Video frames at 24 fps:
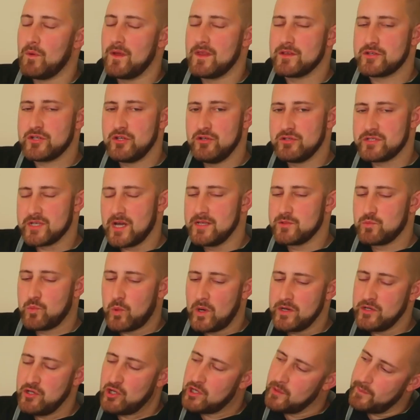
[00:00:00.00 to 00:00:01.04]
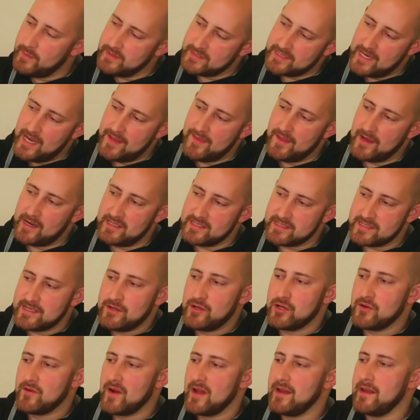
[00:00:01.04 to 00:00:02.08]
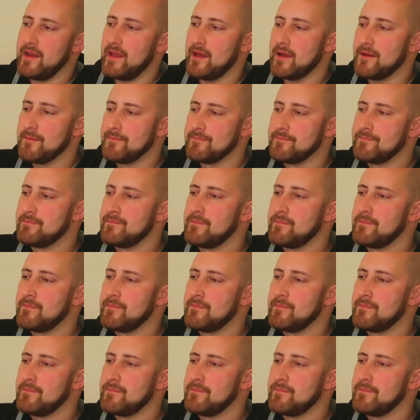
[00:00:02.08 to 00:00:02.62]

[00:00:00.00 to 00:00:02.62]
well, there's two sides. One, you could be scared they're going to steal your idea,